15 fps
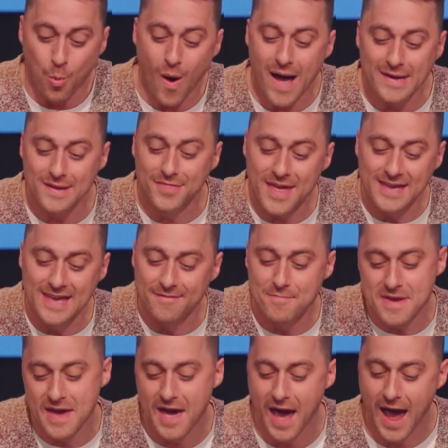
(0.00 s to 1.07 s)
Why did they
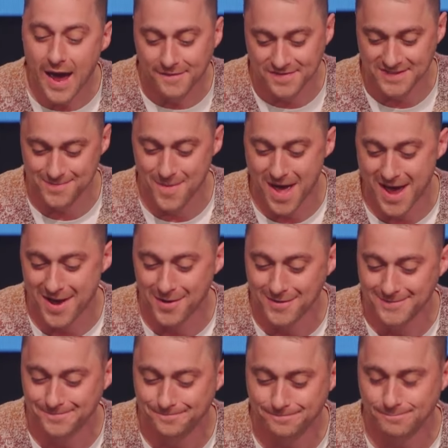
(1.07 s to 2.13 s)
give me a half
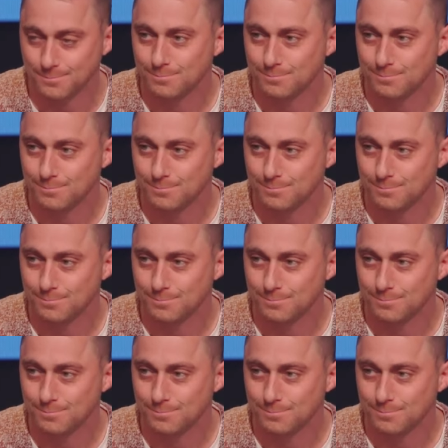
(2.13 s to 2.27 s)
smile?